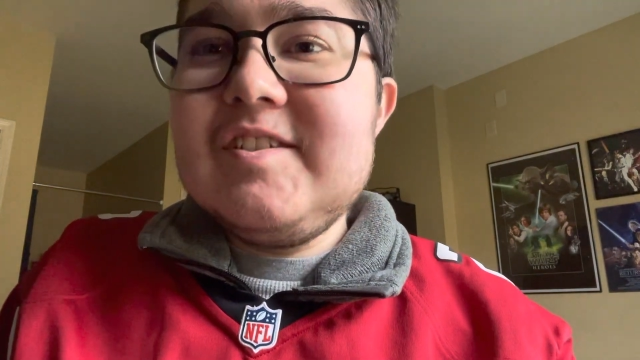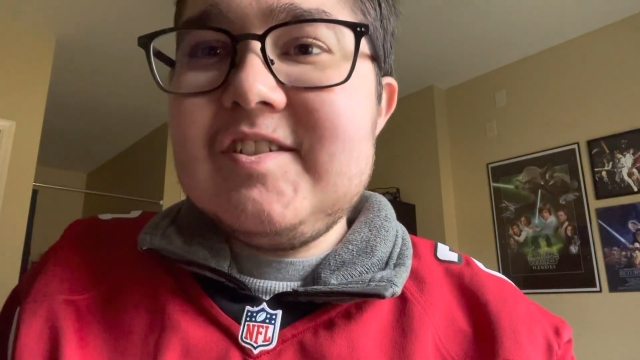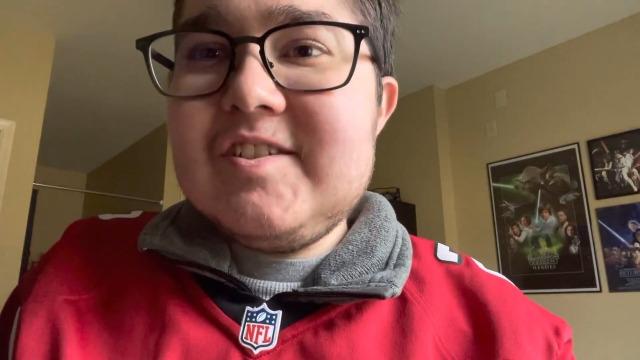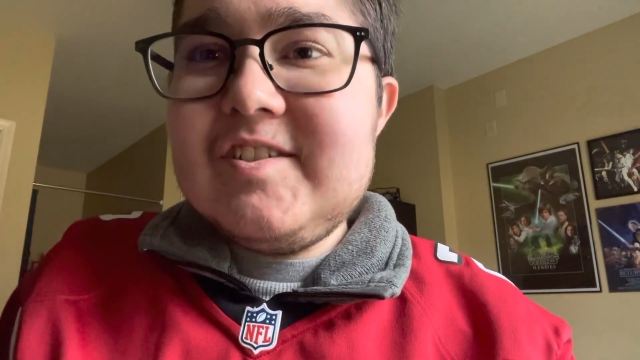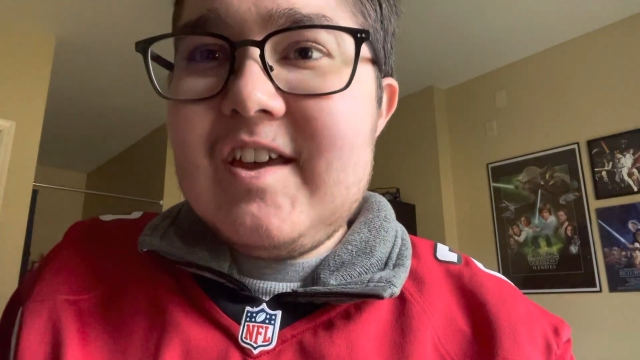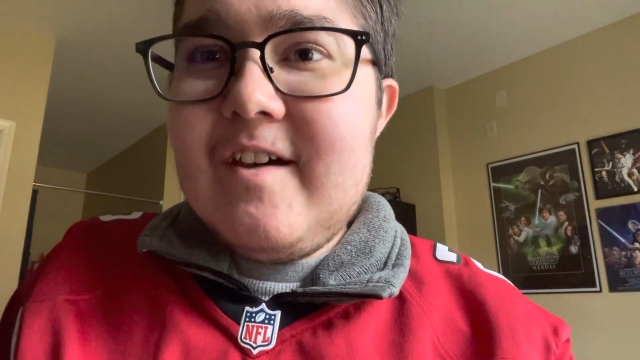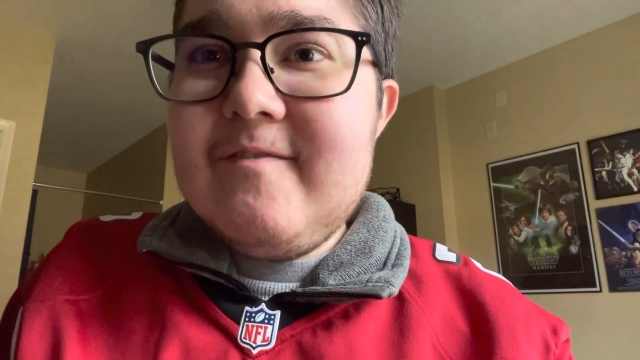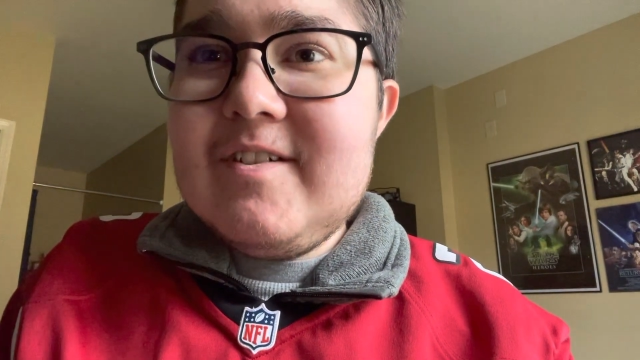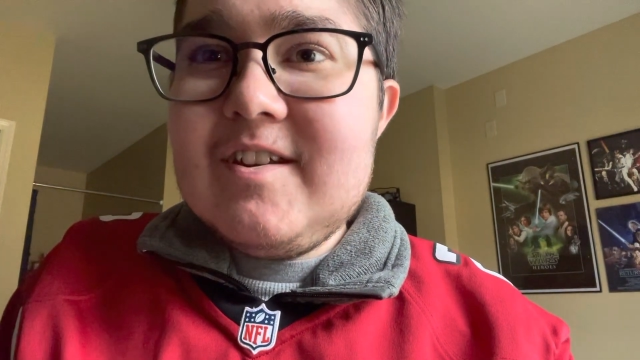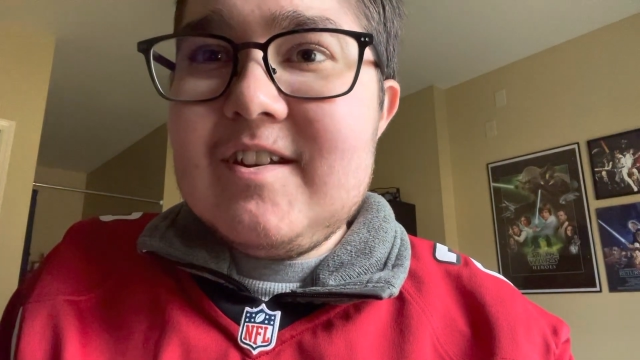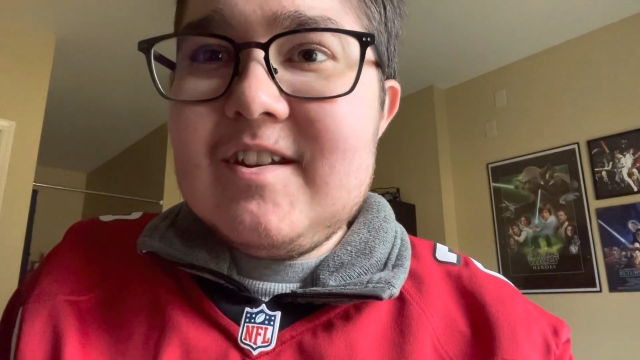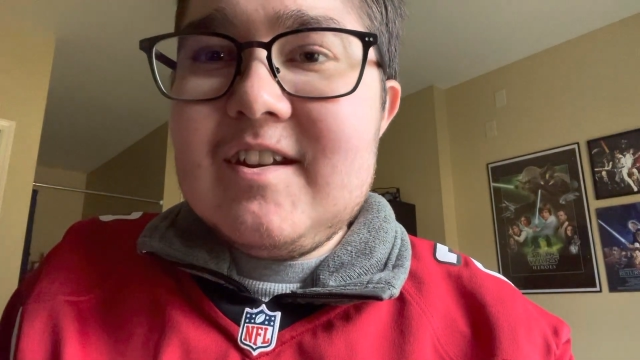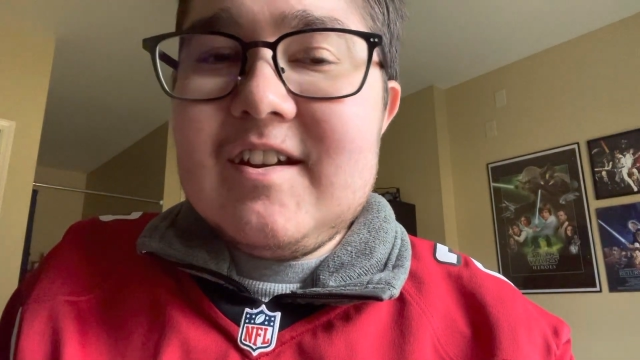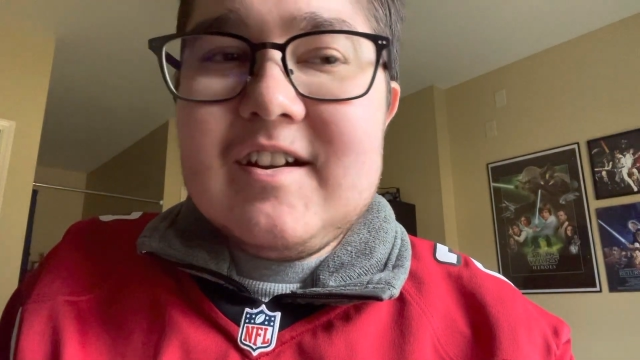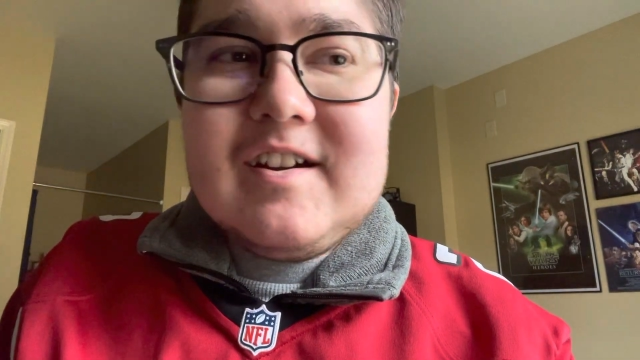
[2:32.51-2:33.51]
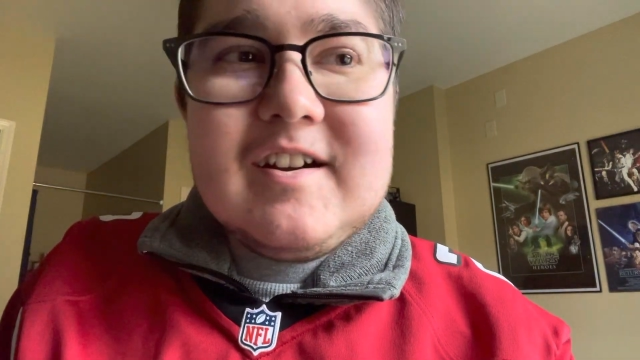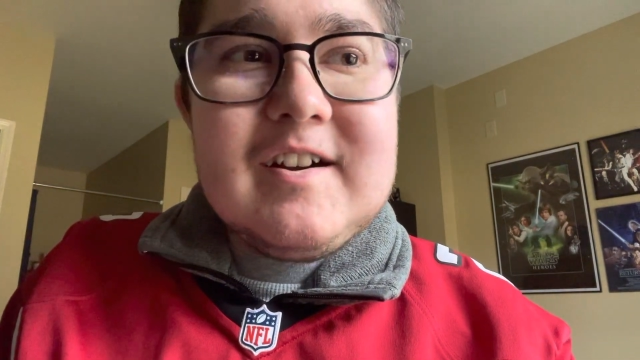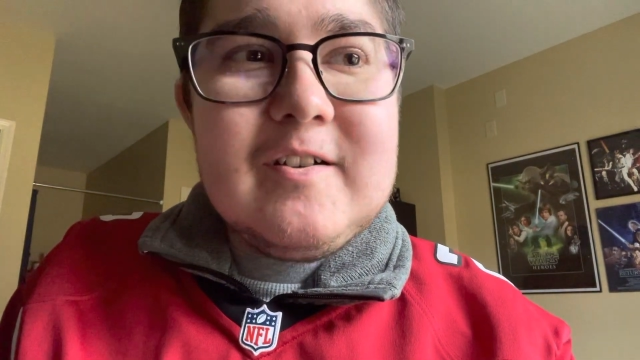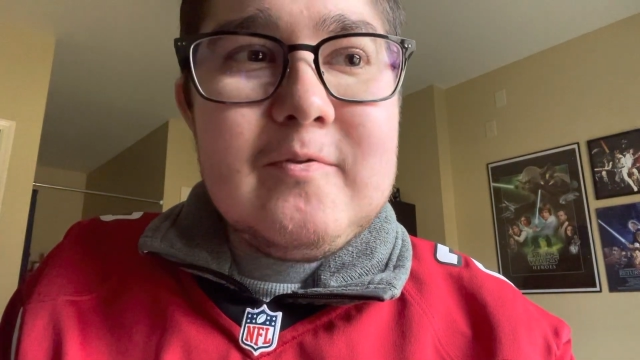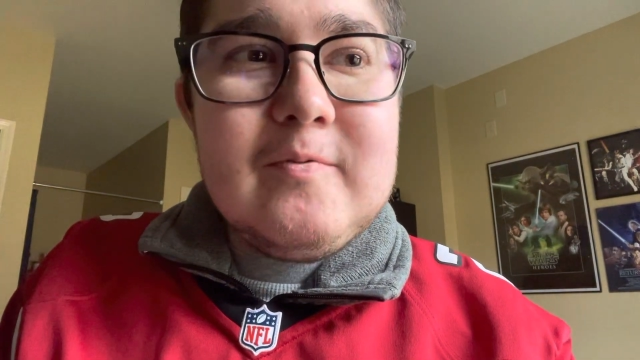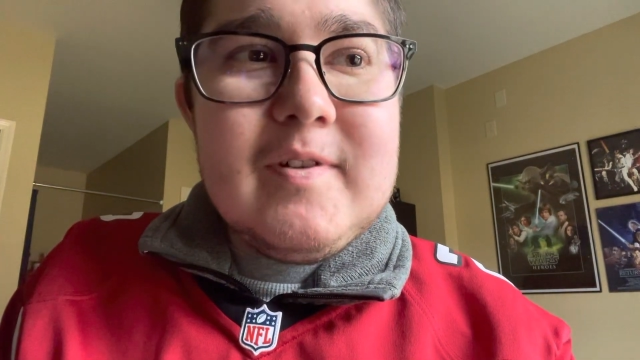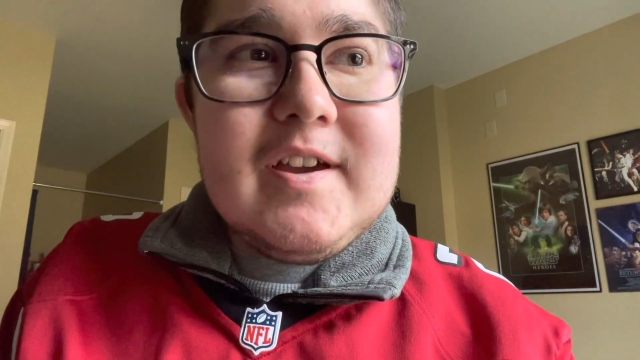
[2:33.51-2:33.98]
seven uh,
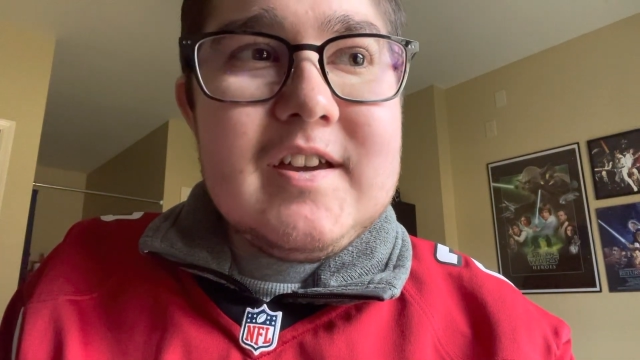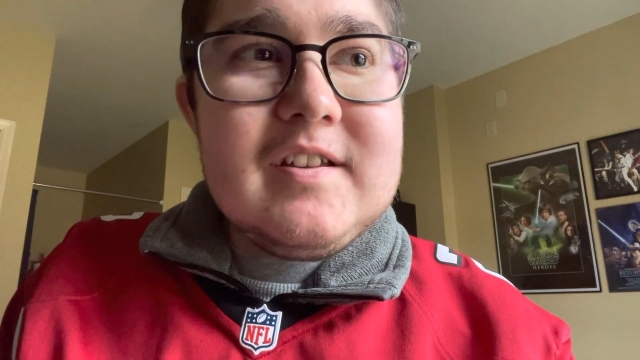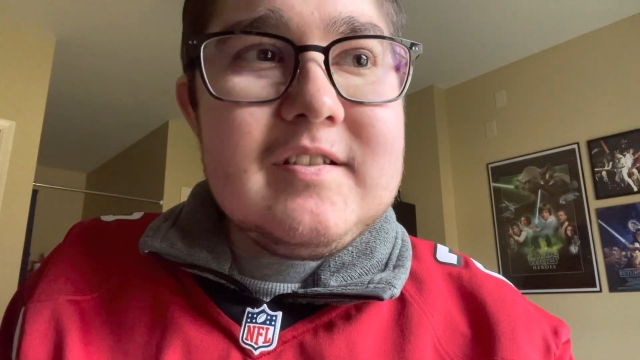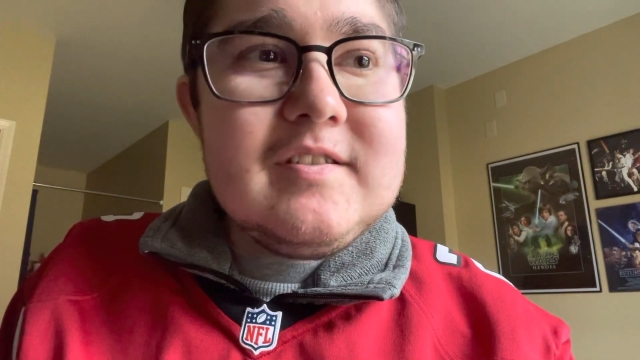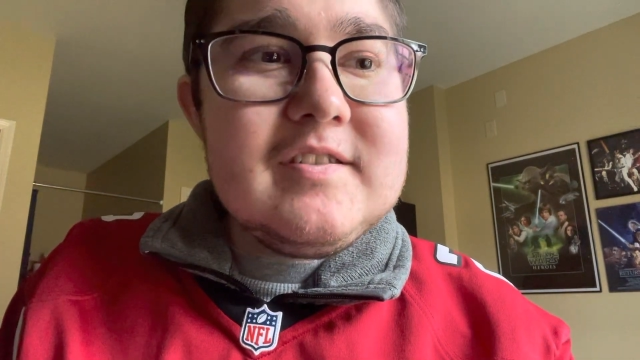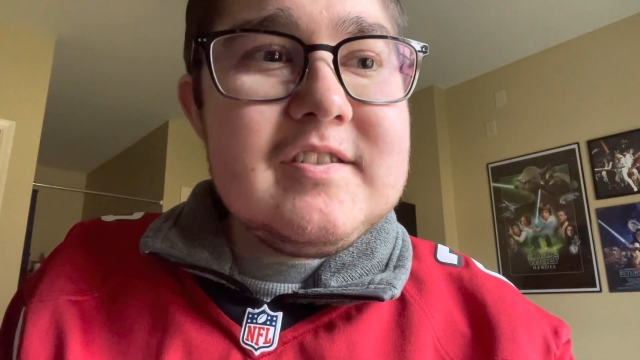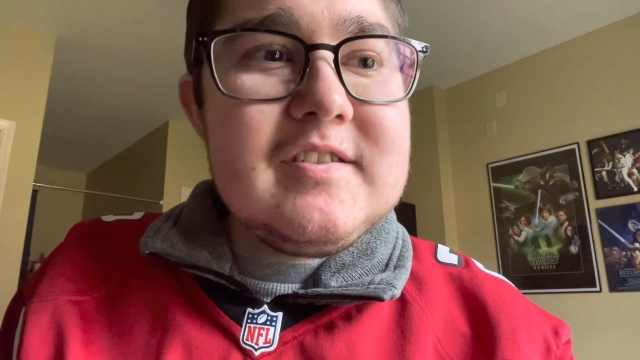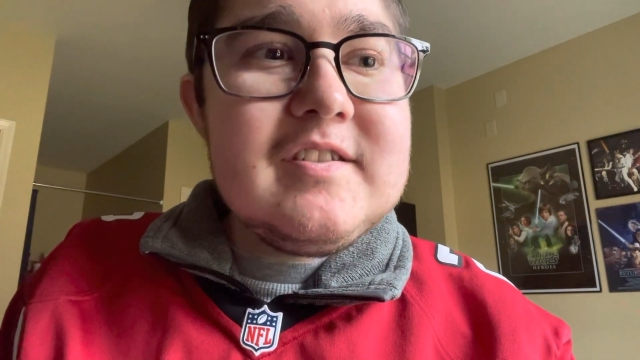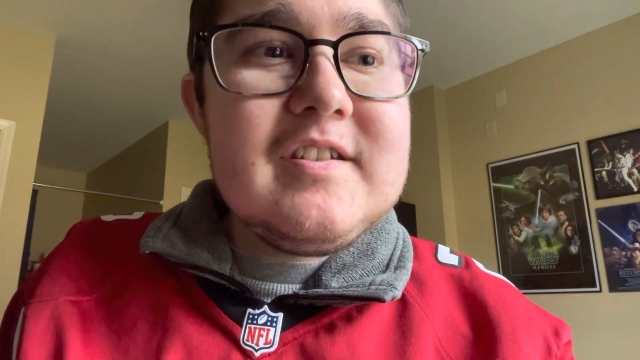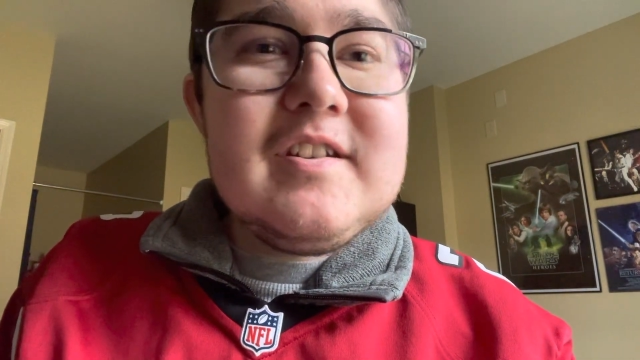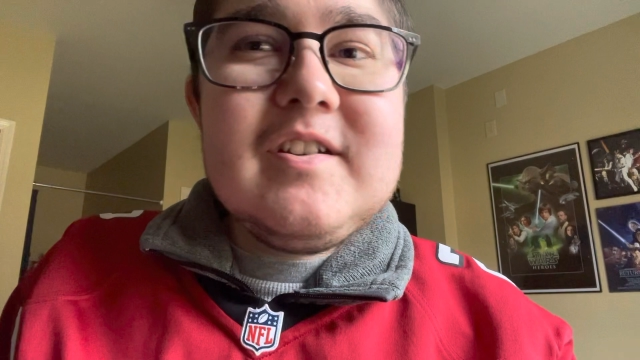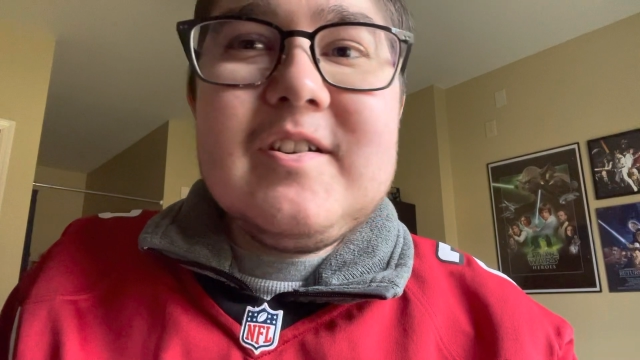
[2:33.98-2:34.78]
wins,